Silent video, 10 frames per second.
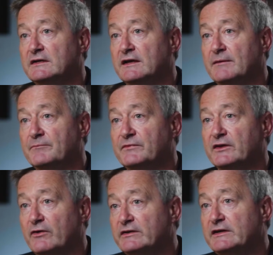The
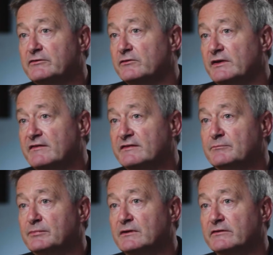criteria are really
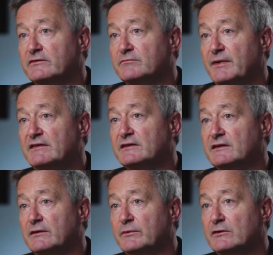simple. It's
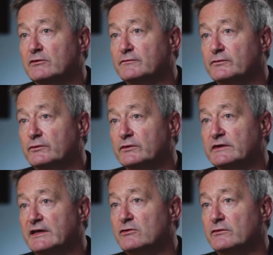basically we look for
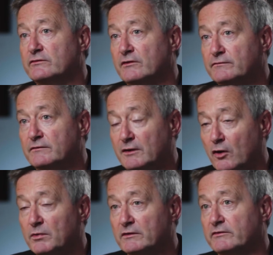issues of
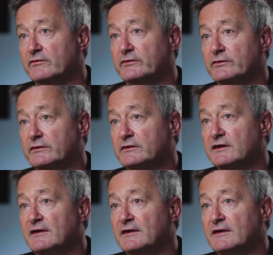global concern,